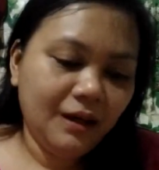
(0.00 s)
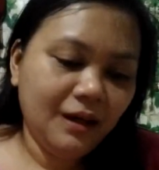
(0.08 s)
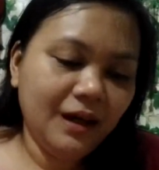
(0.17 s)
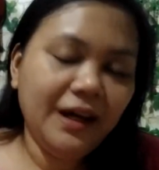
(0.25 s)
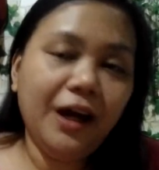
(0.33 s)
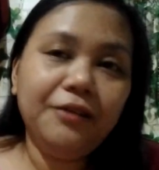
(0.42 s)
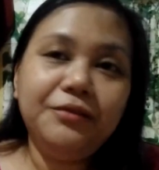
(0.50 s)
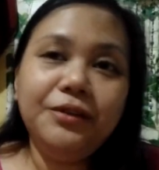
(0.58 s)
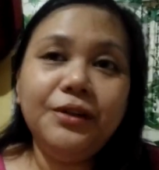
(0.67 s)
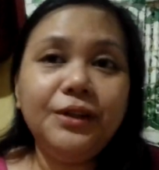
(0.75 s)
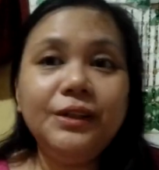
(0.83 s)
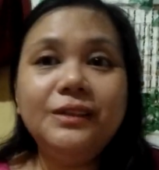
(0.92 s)
I have
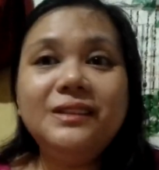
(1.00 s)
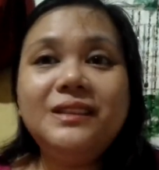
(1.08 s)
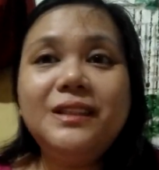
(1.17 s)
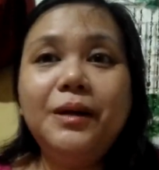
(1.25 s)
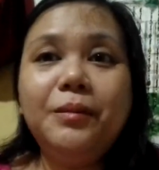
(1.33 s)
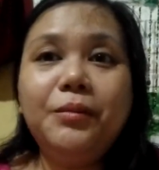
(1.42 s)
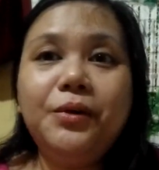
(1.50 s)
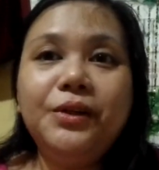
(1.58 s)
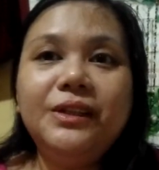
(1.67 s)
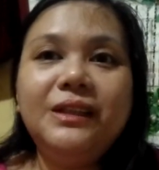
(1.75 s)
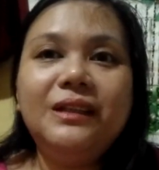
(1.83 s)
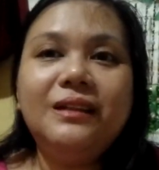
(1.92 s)
learned some
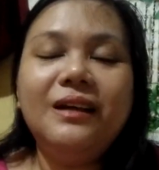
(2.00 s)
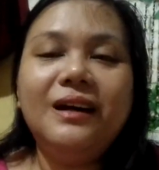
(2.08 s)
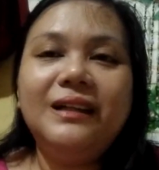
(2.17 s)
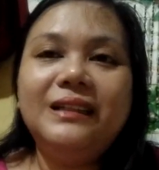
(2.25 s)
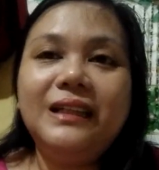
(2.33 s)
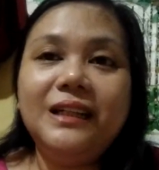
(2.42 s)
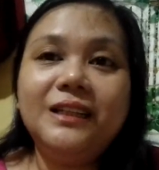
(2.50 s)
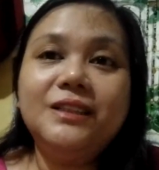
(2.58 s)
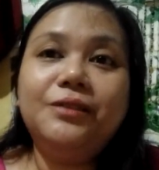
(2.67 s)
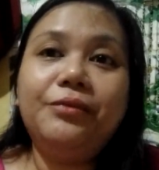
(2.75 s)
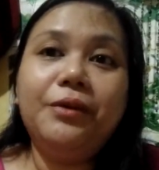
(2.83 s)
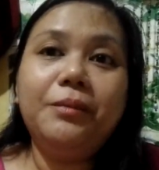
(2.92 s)
more
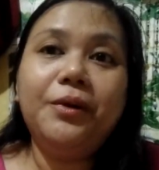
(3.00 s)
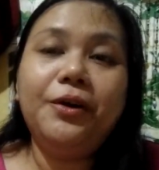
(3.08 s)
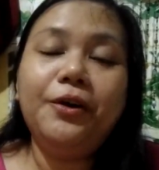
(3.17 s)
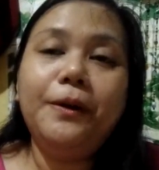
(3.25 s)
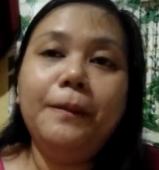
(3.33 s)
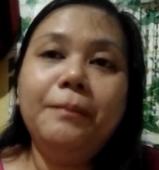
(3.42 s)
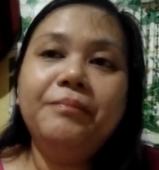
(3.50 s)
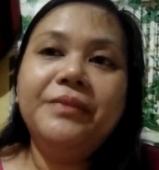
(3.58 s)
tricks from her.